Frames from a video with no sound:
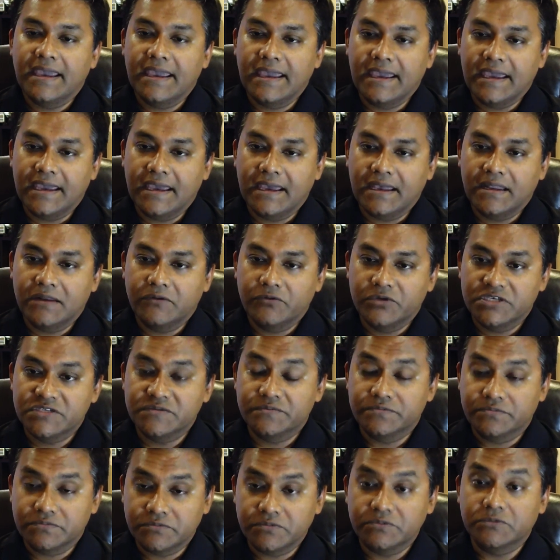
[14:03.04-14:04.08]
and
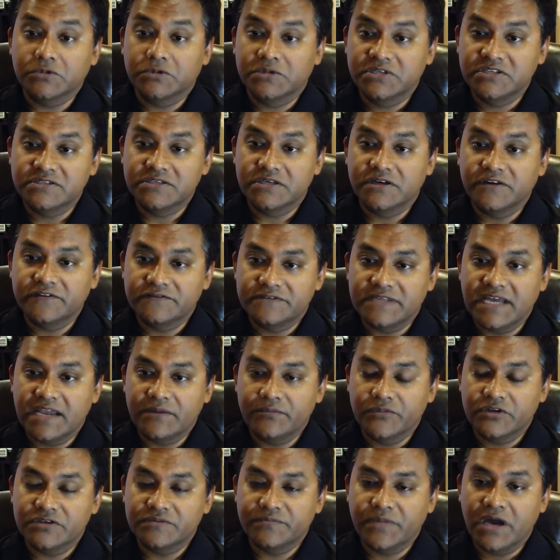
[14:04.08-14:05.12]
which reserves
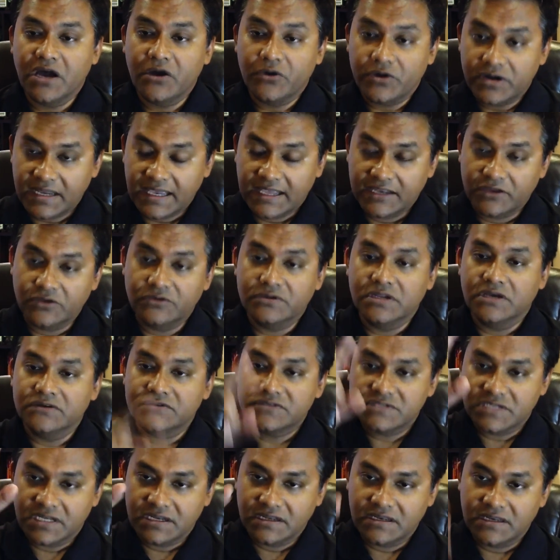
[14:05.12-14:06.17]
that much power, and you
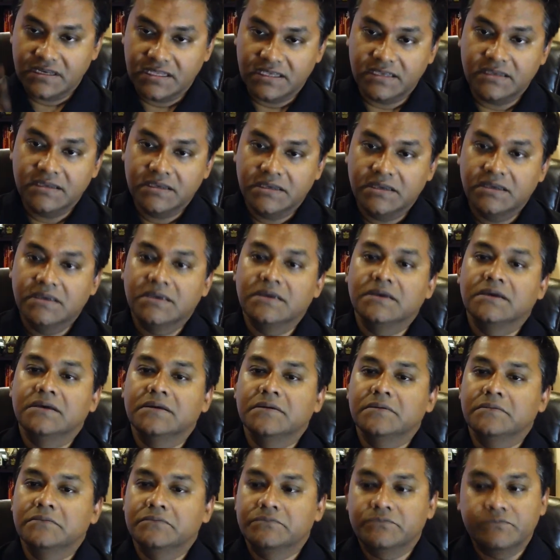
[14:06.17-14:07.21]
now suddenly
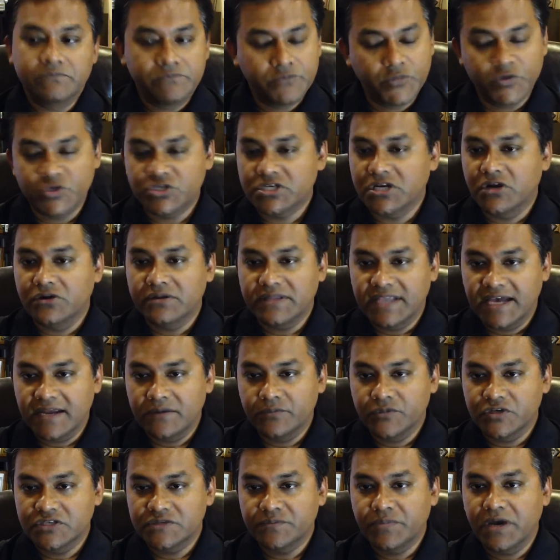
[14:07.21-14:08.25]
push out
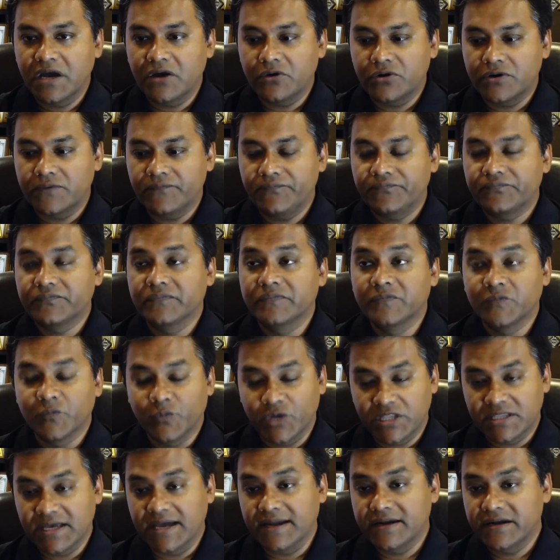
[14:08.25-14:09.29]
that much power?
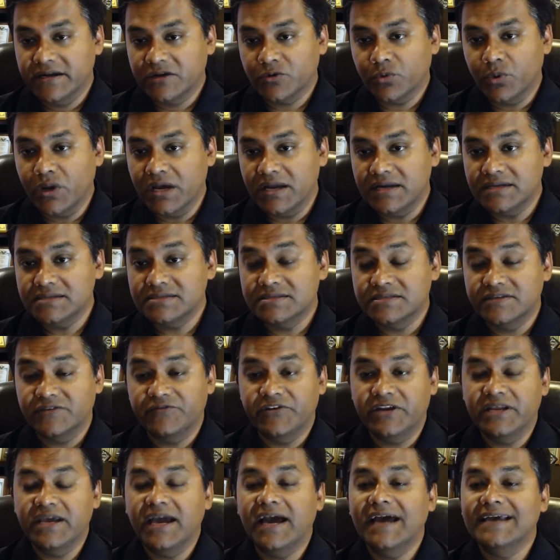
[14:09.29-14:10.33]
What that requires is
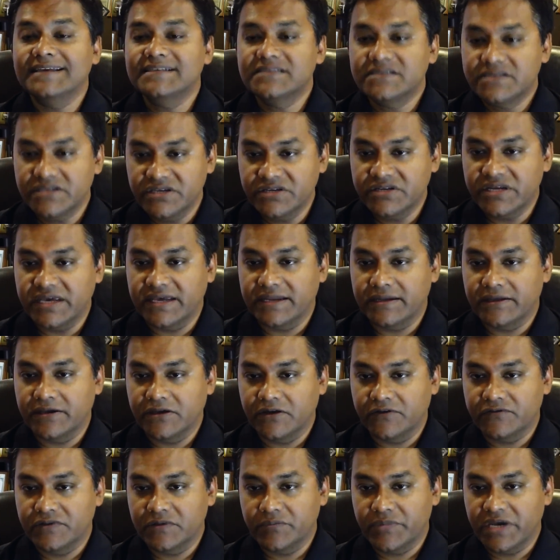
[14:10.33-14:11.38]
a very high C
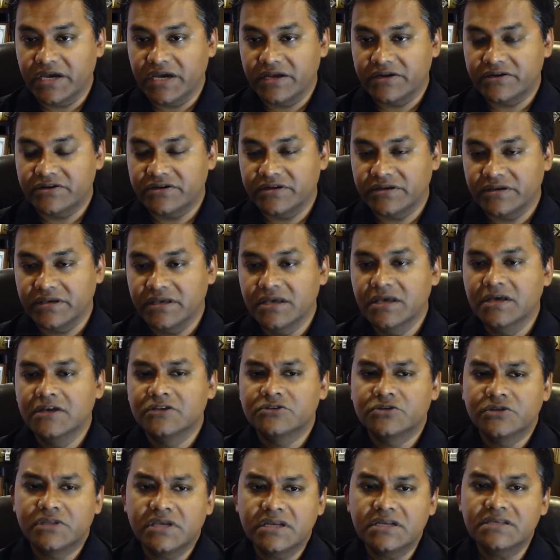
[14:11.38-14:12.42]
rating of the battery.
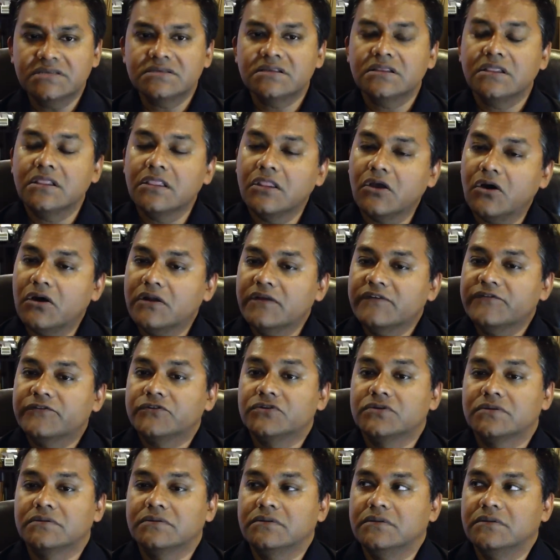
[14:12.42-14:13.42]
So there is a lot of